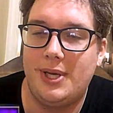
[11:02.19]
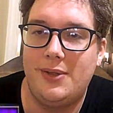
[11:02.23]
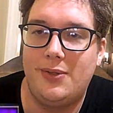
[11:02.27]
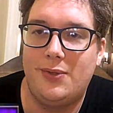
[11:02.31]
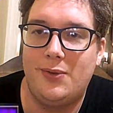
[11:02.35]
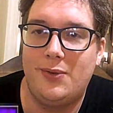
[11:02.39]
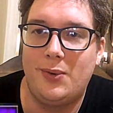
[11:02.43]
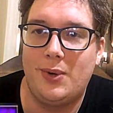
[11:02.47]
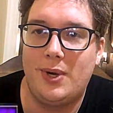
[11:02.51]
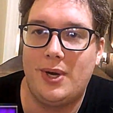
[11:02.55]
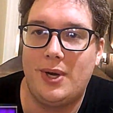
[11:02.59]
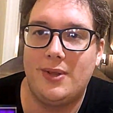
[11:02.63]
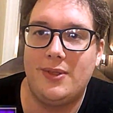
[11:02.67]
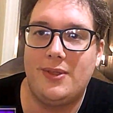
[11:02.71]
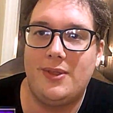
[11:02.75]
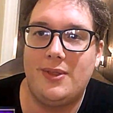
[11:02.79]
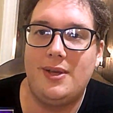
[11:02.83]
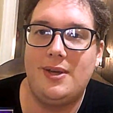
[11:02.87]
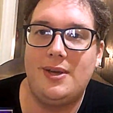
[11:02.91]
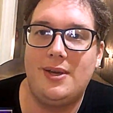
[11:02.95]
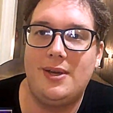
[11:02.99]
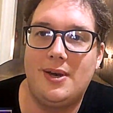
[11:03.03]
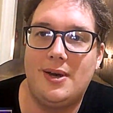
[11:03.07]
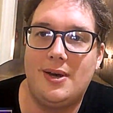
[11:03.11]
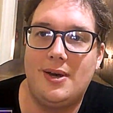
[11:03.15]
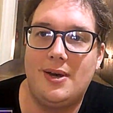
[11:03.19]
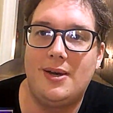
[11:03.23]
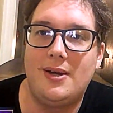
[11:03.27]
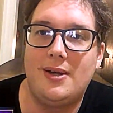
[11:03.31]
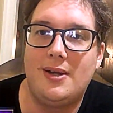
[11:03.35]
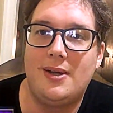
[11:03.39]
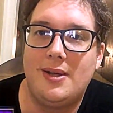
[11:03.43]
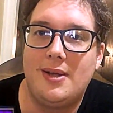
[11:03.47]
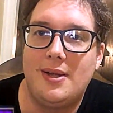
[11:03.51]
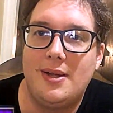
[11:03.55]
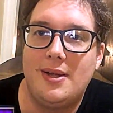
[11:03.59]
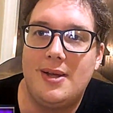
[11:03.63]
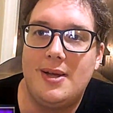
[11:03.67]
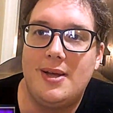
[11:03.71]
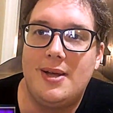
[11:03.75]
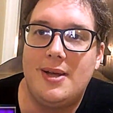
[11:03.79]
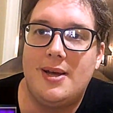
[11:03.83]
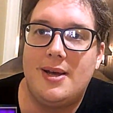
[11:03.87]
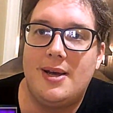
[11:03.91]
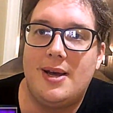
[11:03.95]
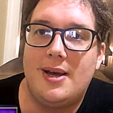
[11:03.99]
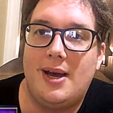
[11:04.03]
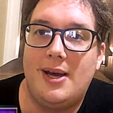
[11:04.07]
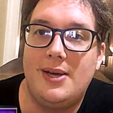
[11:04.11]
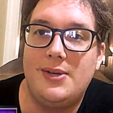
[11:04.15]
played throughout the
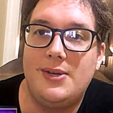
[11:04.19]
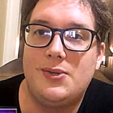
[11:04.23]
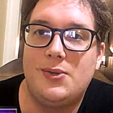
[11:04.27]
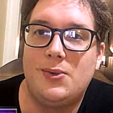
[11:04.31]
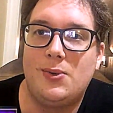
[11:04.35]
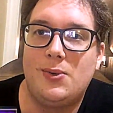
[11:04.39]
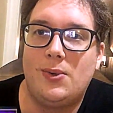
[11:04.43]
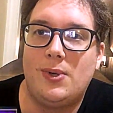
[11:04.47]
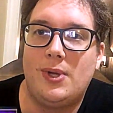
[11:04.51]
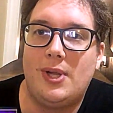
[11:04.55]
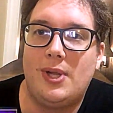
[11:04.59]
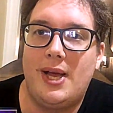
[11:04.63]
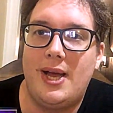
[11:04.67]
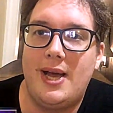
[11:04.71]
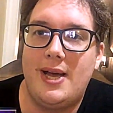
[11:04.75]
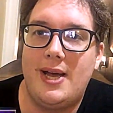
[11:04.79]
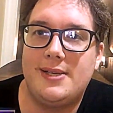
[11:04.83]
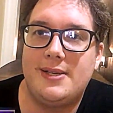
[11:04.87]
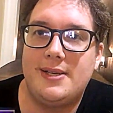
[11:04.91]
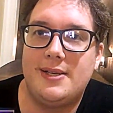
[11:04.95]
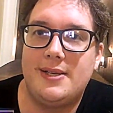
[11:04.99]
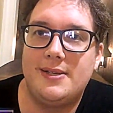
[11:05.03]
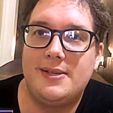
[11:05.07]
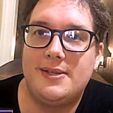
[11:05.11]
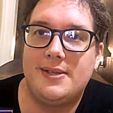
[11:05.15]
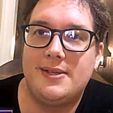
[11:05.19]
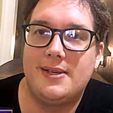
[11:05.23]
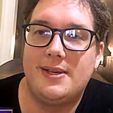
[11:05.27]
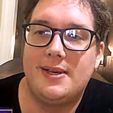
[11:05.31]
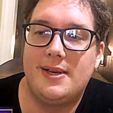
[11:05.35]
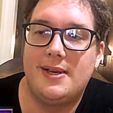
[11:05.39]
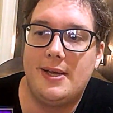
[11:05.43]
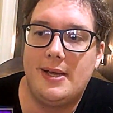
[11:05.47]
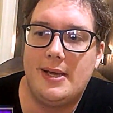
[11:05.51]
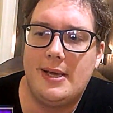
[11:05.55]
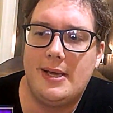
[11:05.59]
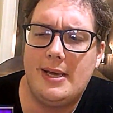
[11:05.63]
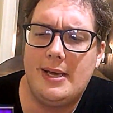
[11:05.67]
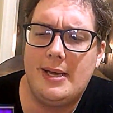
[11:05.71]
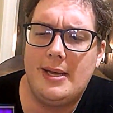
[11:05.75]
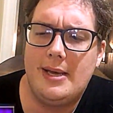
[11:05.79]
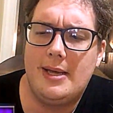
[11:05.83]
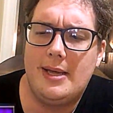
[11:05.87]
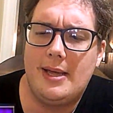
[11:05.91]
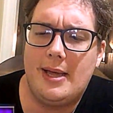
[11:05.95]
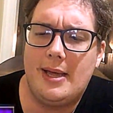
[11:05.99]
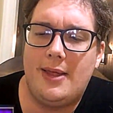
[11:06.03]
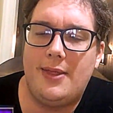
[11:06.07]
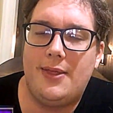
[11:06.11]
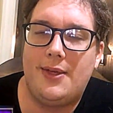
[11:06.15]
high school classes.
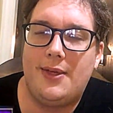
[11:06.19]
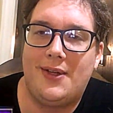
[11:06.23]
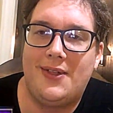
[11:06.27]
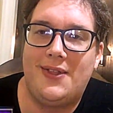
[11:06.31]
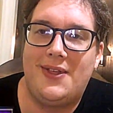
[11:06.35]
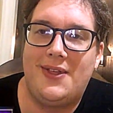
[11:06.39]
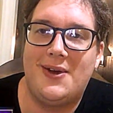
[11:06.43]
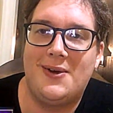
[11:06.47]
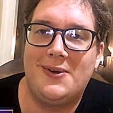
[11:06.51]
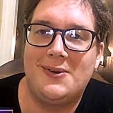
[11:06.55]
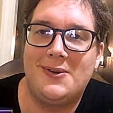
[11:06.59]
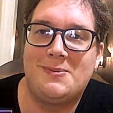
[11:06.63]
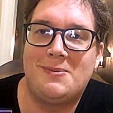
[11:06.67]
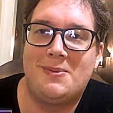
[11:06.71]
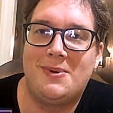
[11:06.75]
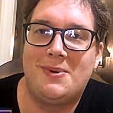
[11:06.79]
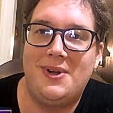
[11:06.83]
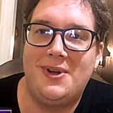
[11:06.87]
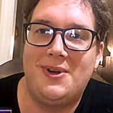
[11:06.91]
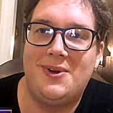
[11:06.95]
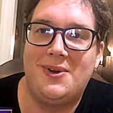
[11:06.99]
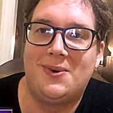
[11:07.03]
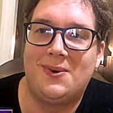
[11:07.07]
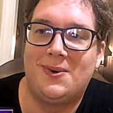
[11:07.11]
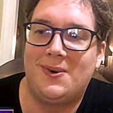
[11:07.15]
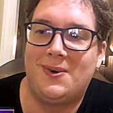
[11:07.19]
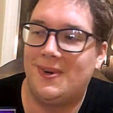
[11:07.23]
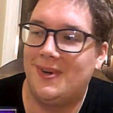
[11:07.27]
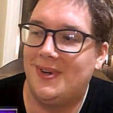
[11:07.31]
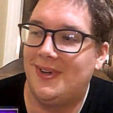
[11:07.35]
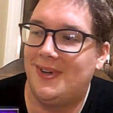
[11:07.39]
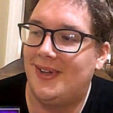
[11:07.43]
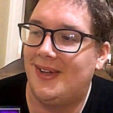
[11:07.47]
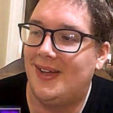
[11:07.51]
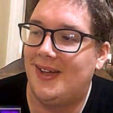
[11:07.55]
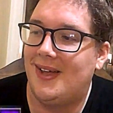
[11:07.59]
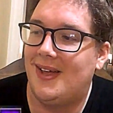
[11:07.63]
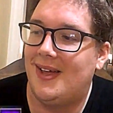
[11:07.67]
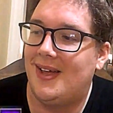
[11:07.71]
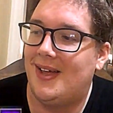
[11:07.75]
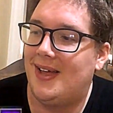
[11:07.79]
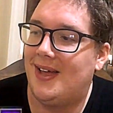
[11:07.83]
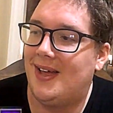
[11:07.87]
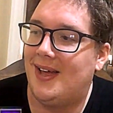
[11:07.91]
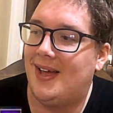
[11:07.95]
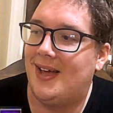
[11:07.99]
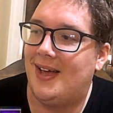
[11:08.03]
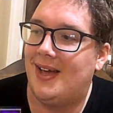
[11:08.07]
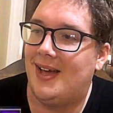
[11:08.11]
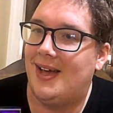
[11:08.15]
I thought that was pretty cool.
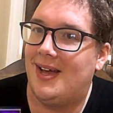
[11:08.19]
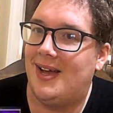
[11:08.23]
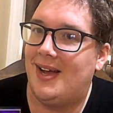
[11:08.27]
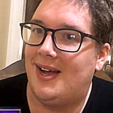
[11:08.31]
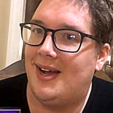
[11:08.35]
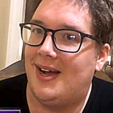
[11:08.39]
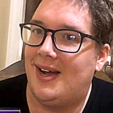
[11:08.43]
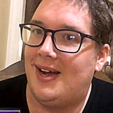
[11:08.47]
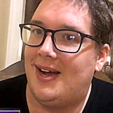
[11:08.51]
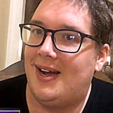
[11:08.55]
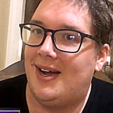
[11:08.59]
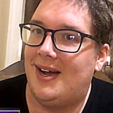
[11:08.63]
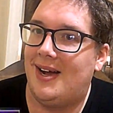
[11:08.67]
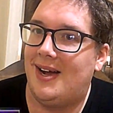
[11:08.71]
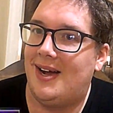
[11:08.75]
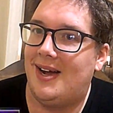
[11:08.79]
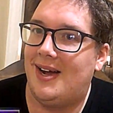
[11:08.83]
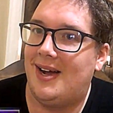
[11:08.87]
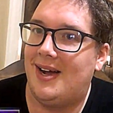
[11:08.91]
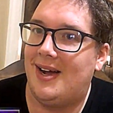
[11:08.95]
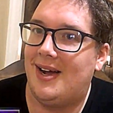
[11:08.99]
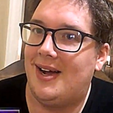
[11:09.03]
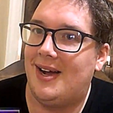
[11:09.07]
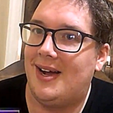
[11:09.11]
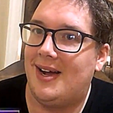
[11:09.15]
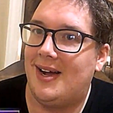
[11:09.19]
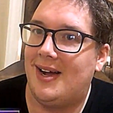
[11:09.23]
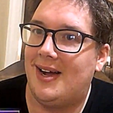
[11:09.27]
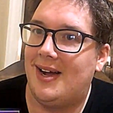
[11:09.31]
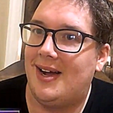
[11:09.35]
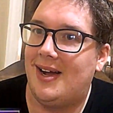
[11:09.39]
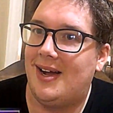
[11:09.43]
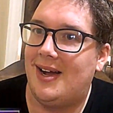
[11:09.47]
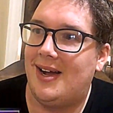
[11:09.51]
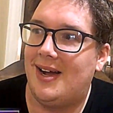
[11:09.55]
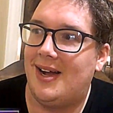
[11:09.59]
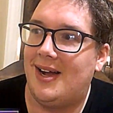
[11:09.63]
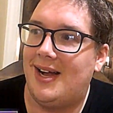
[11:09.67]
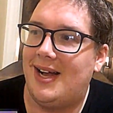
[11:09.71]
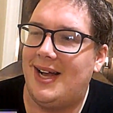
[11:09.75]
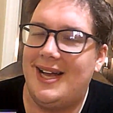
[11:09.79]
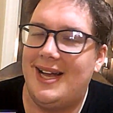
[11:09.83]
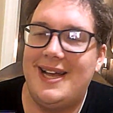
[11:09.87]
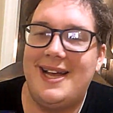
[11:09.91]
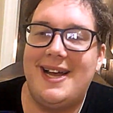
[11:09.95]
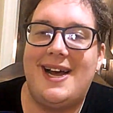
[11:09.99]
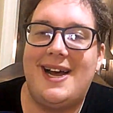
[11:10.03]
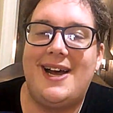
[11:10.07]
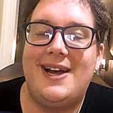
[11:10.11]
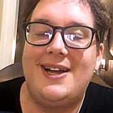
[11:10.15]
I
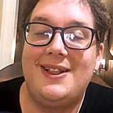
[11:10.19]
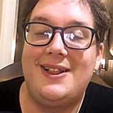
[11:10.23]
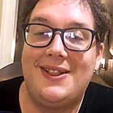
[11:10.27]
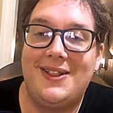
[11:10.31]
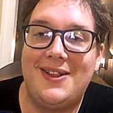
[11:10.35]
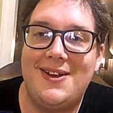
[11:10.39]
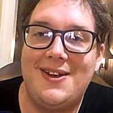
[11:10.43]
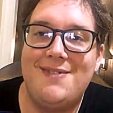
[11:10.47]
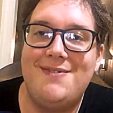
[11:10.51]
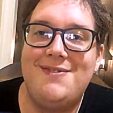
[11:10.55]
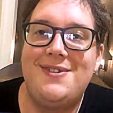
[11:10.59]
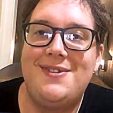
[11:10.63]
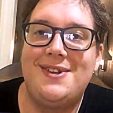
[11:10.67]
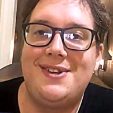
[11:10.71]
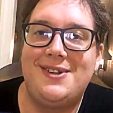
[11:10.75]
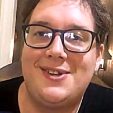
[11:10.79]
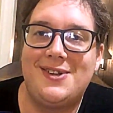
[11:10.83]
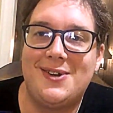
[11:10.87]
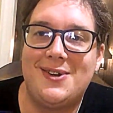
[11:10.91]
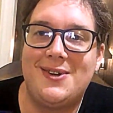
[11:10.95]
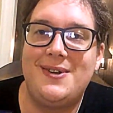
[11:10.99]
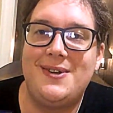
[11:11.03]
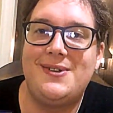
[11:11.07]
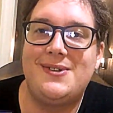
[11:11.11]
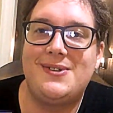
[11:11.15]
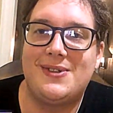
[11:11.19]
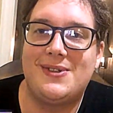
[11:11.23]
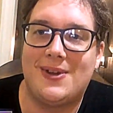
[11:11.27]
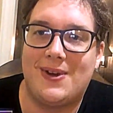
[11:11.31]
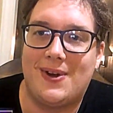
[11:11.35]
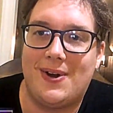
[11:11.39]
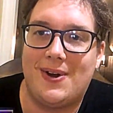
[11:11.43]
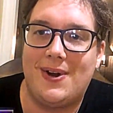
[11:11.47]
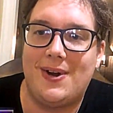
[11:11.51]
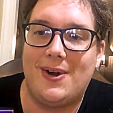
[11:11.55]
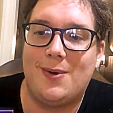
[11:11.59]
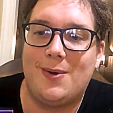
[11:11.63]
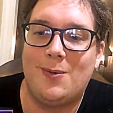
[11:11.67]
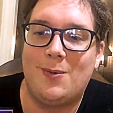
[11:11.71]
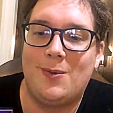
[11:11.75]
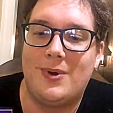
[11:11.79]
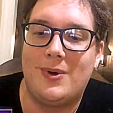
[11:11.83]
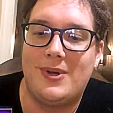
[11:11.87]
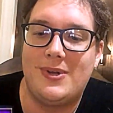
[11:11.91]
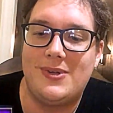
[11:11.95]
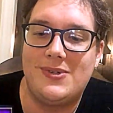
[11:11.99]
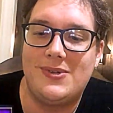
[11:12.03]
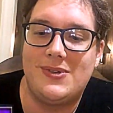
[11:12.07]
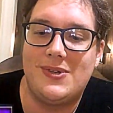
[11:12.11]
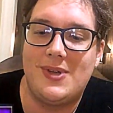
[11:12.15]
love that Tony Stark
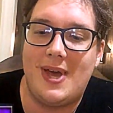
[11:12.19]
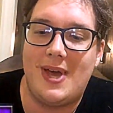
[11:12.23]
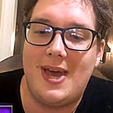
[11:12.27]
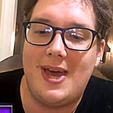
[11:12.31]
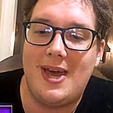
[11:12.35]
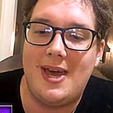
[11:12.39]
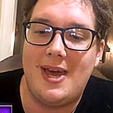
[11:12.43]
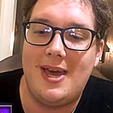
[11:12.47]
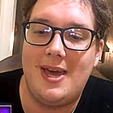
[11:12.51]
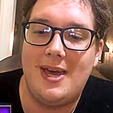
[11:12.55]
was